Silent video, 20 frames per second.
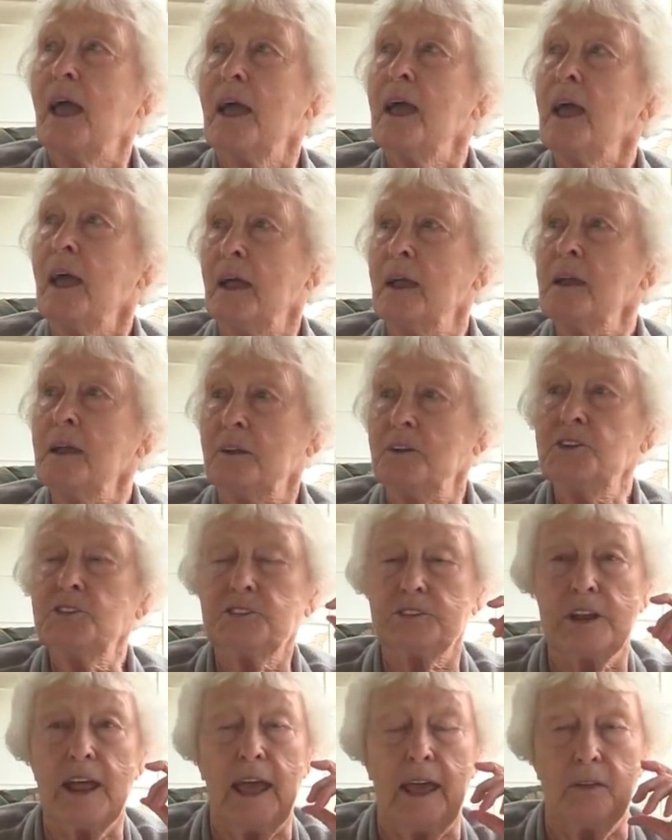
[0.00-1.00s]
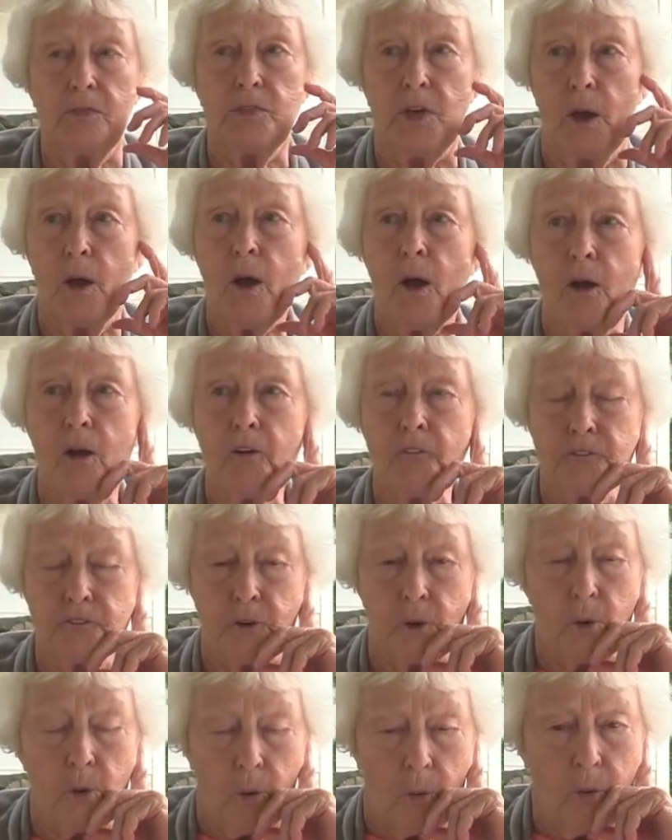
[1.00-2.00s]
and stayed there
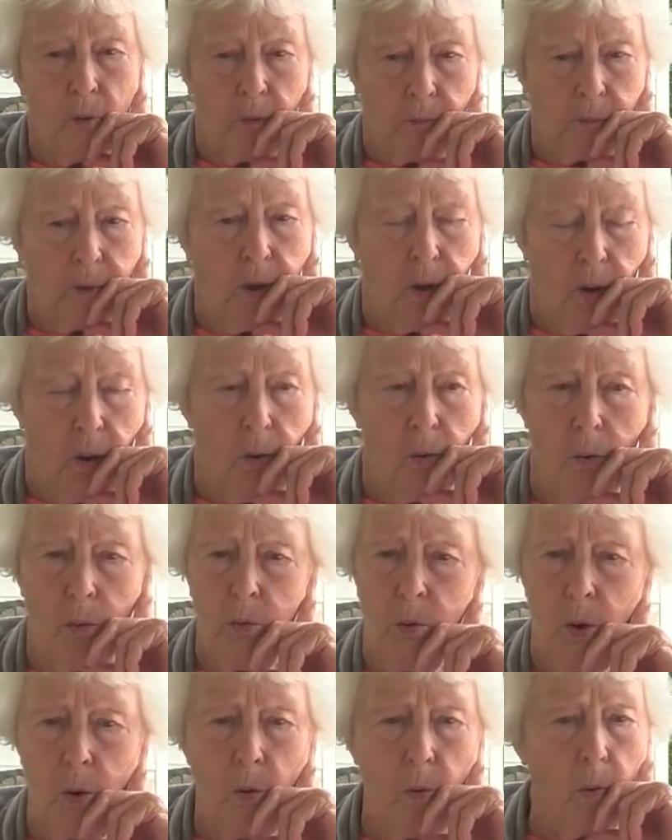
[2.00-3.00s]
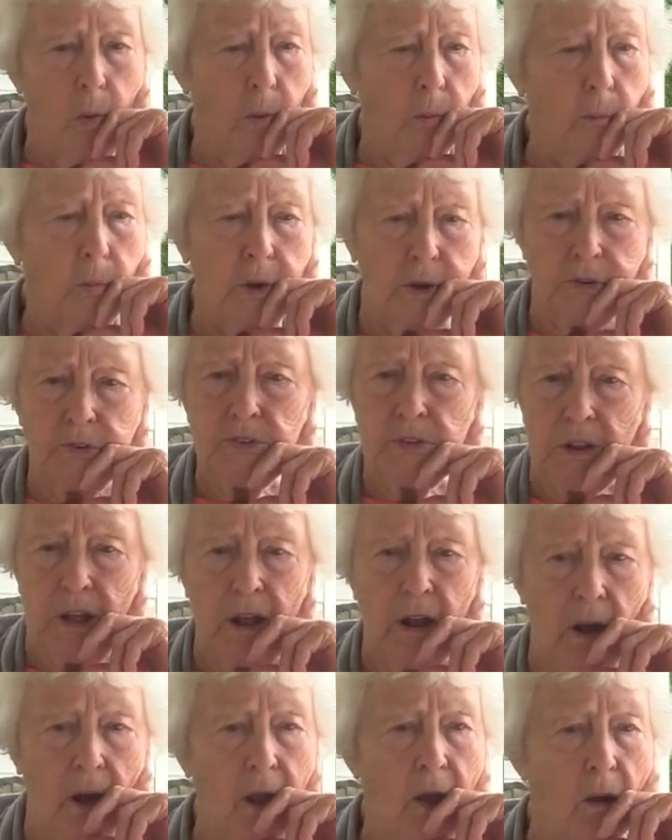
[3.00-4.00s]
for, oh Lord, we
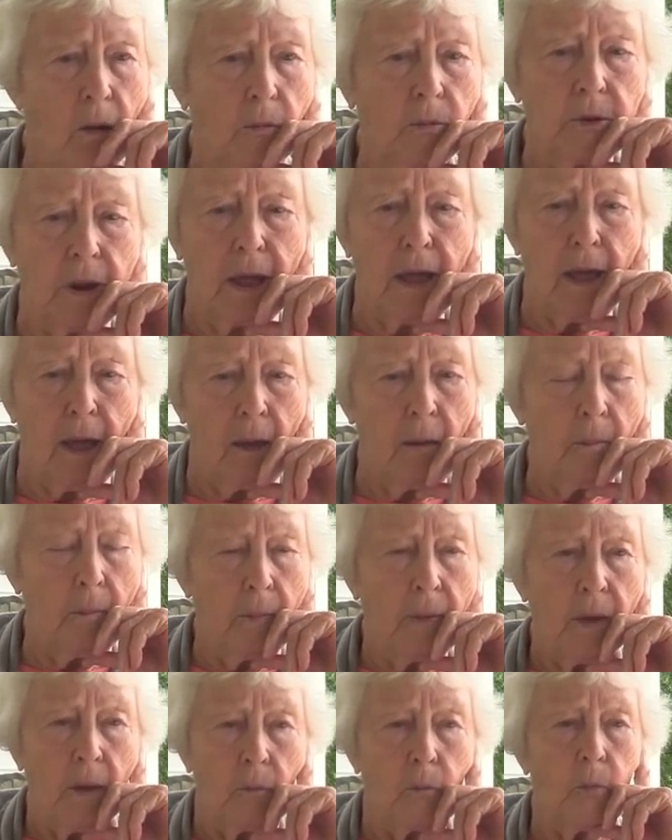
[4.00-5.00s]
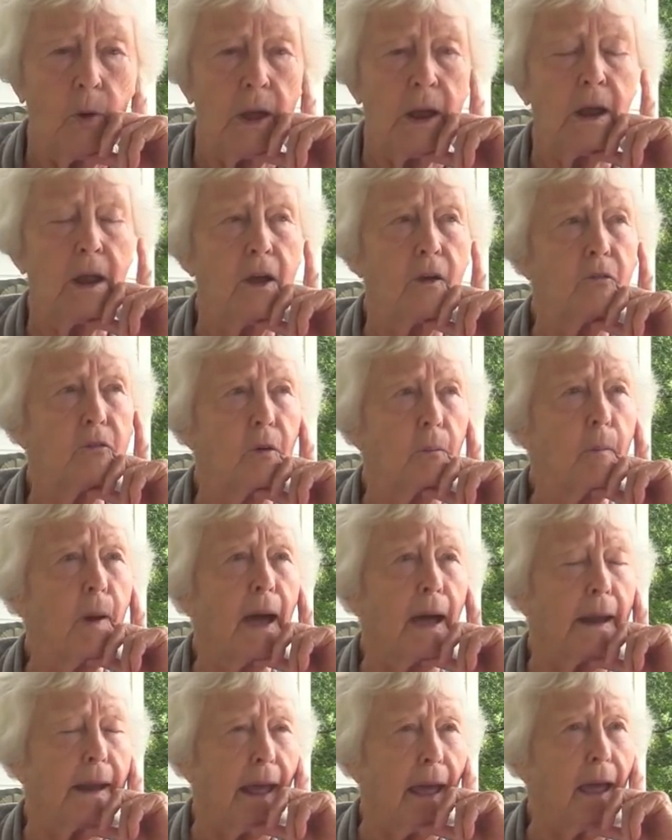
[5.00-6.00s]
stayed a long time. We lived with
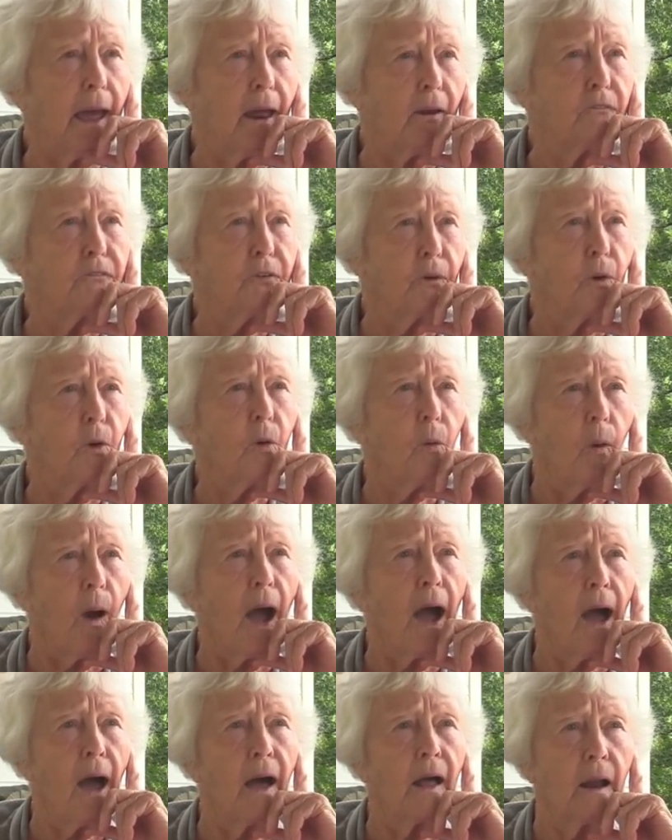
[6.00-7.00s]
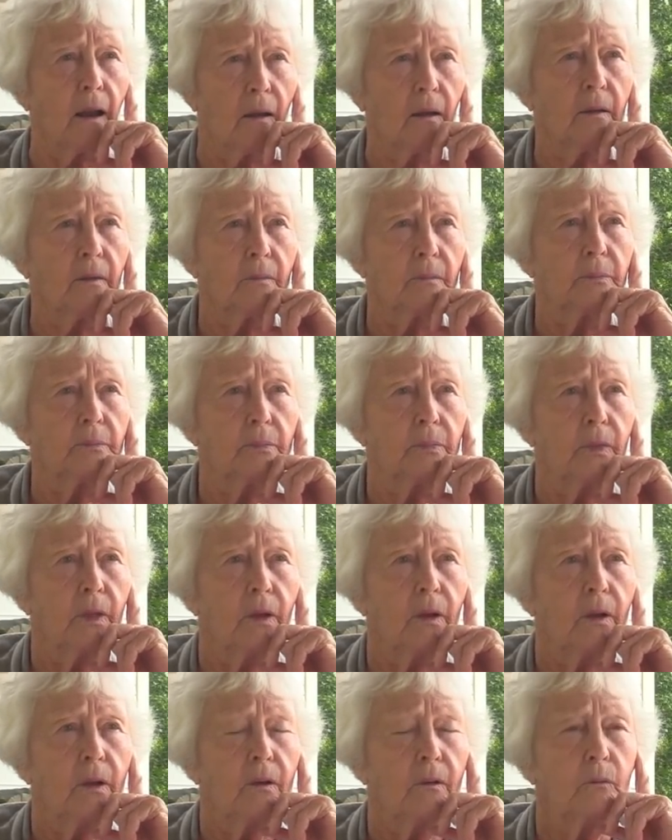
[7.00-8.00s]
my dad for a while.
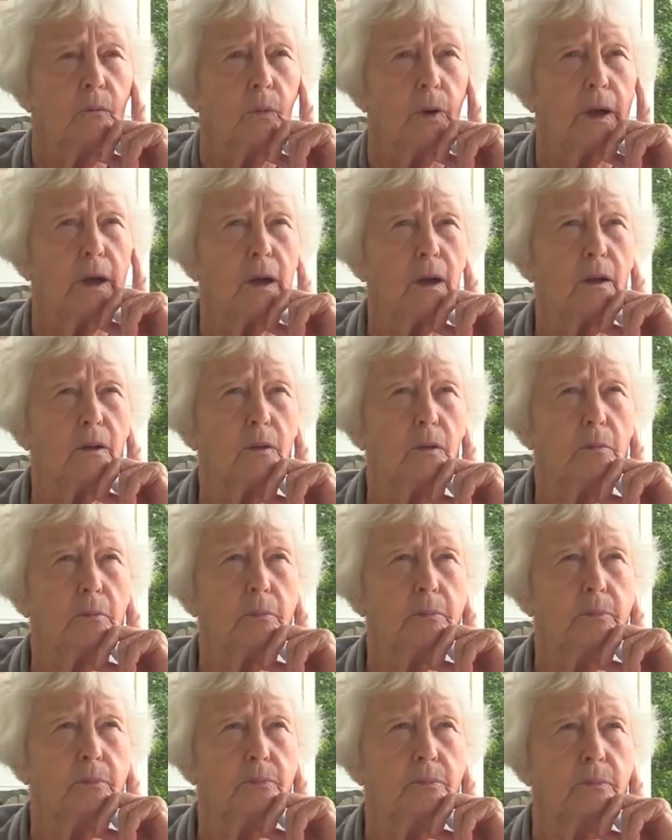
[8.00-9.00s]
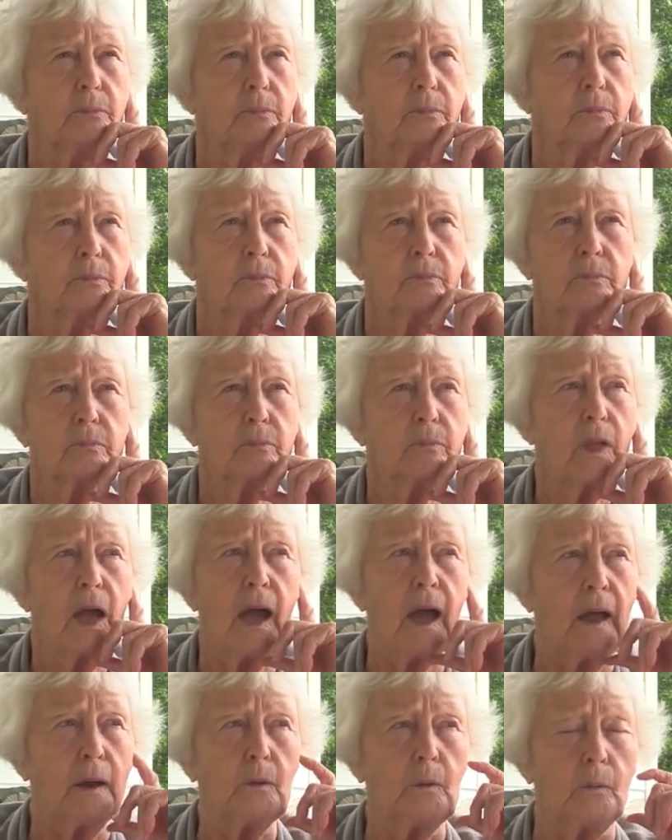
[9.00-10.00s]
Well,
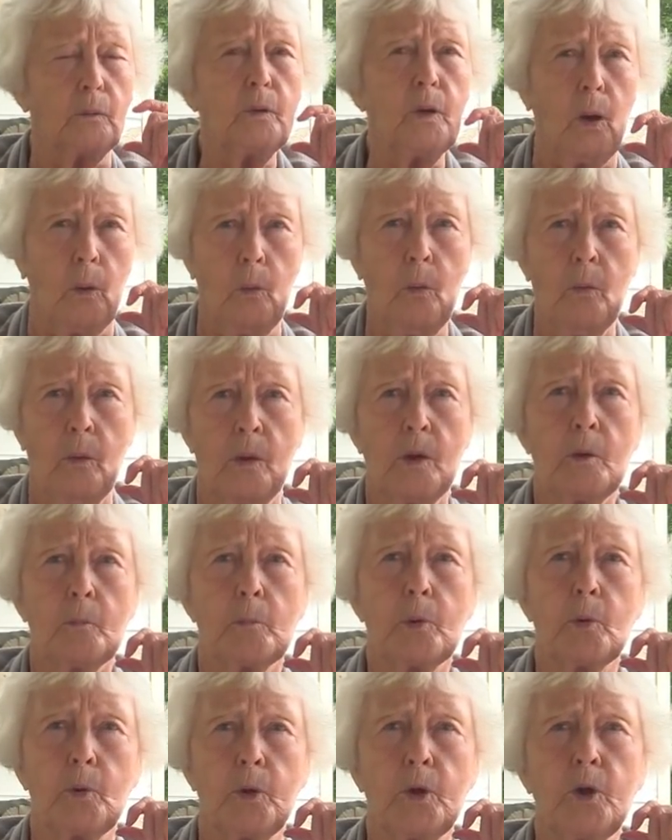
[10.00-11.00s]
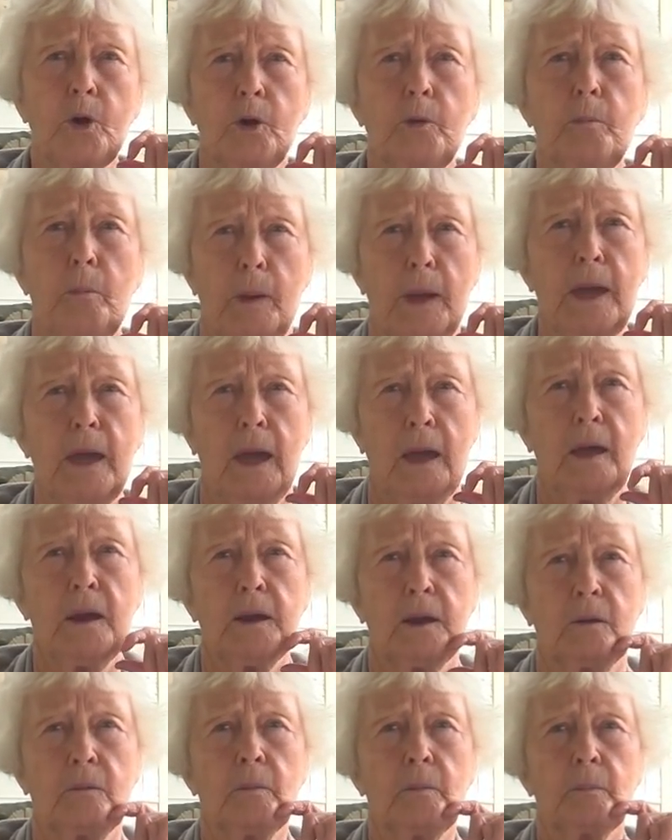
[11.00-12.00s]
I don't know, pretty good bit.
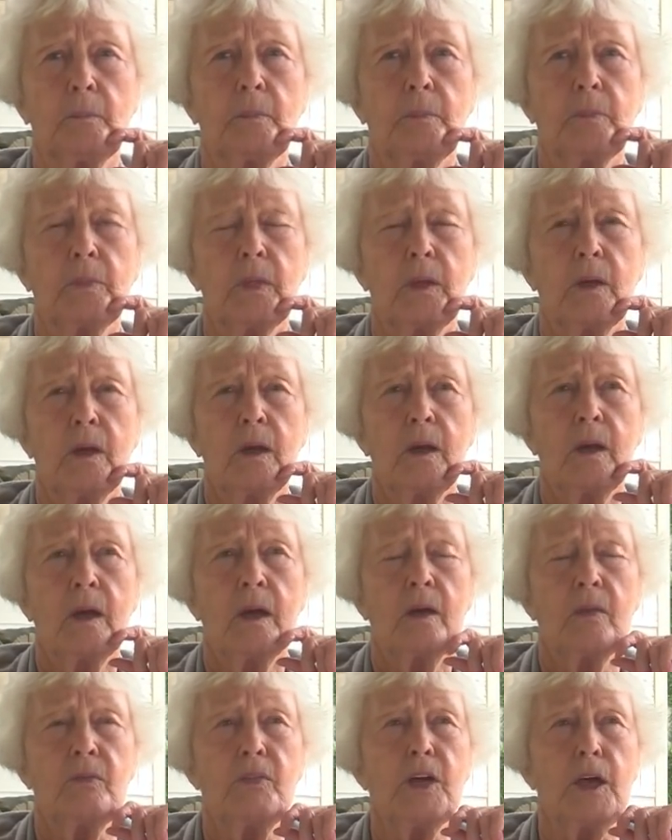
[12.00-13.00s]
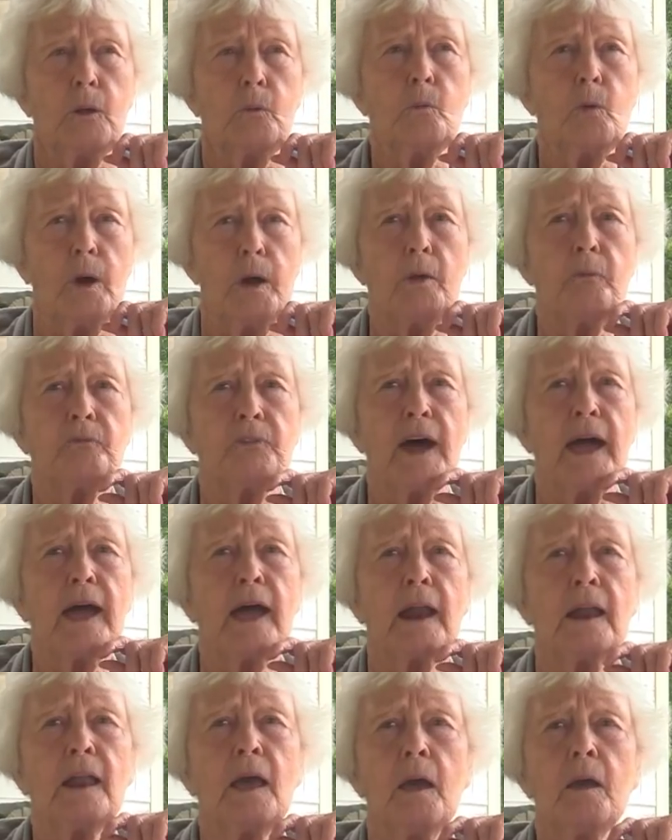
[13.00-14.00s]
Then we
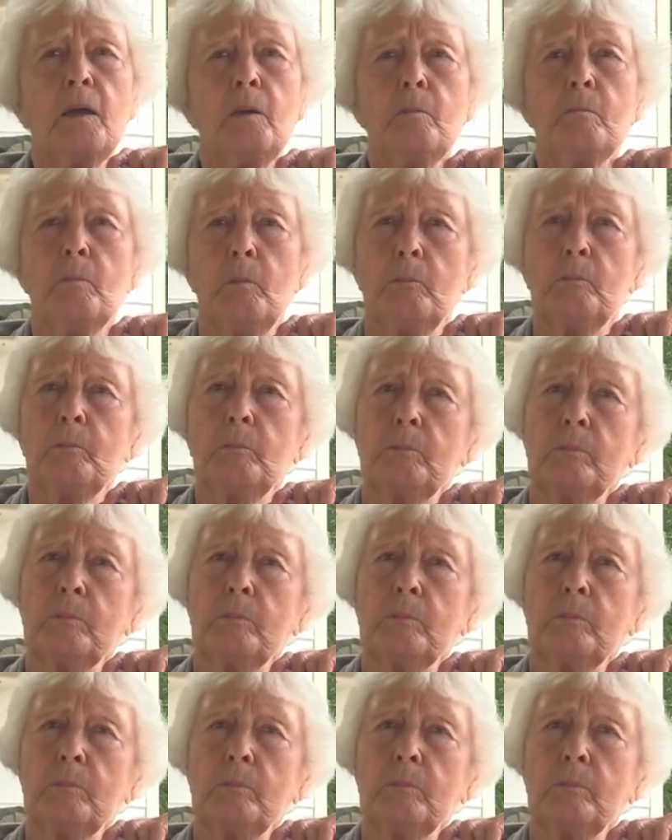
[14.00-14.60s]
finally,